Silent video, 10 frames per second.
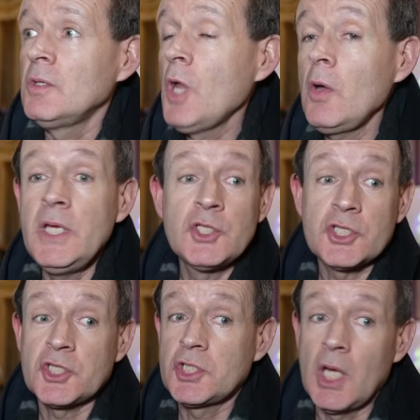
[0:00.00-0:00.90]
No, he
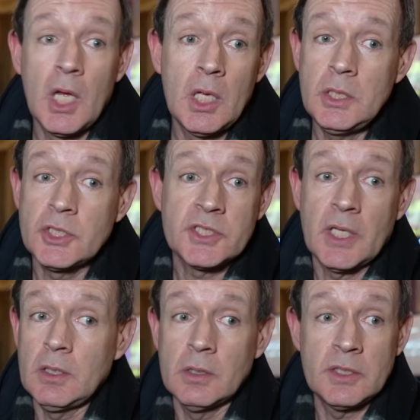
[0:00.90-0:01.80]
just uh, he just
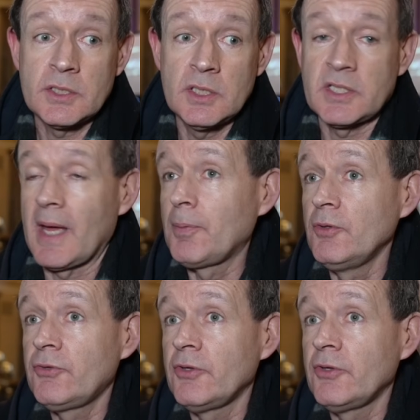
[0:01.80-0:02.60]
said, look, this this happens.